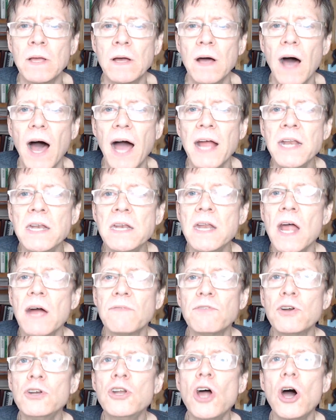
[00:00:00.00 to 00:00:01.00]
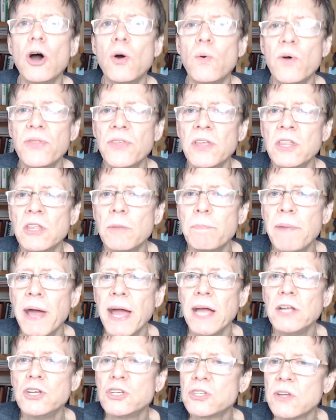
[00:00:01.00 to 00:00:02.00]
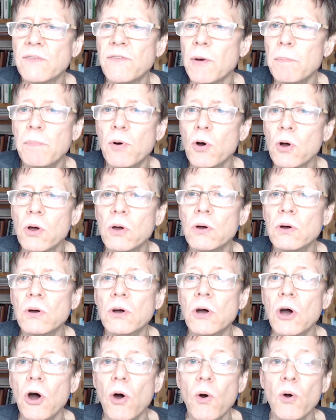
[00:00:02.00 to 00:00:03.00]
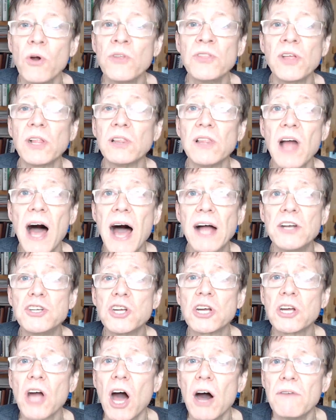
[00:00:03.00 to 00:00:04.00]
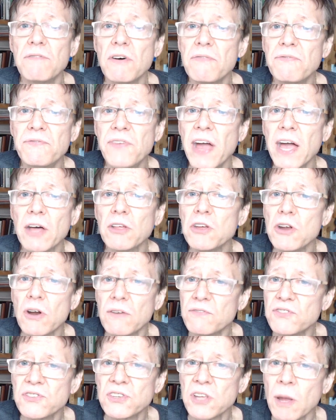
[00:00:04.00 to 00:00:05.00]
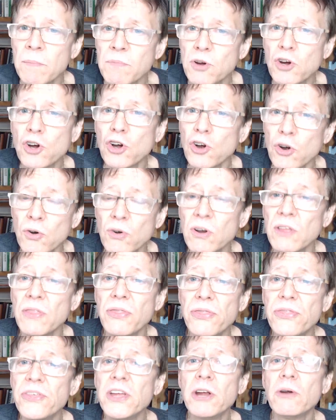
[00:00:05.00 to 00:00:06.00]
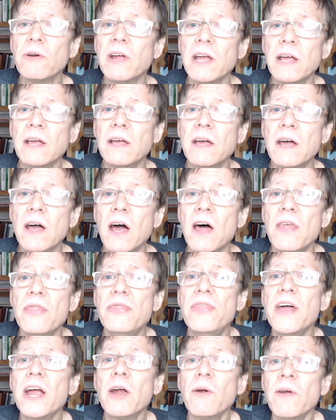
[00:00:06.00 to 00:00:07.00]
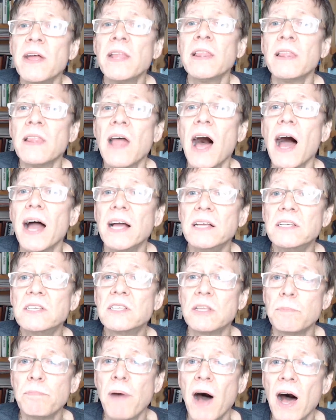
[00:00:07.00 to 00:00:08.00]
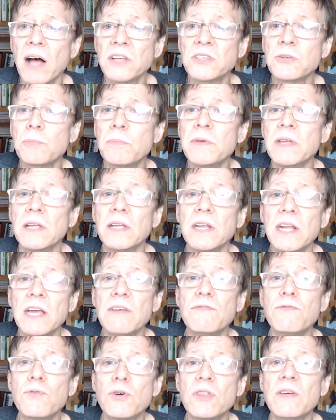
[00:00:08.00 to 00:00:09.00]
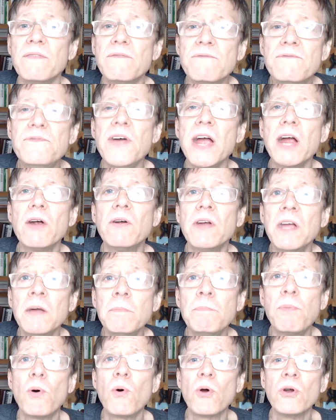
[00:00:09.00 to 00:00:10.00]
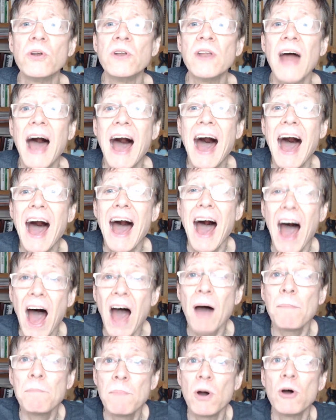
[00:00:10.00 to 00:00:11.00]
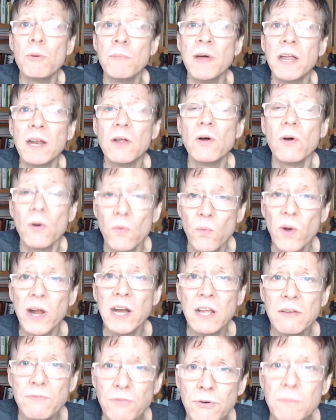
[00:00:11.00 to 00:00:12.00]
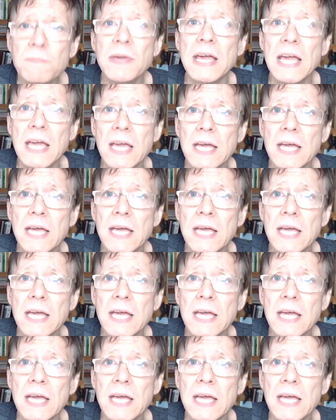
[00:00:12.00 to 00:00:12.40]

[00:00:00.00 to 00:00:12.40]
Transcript: I never know within the pages of a book or in the logic of a failure of some current theory. Therein lies the possibility for the very important aha moment waiting for me.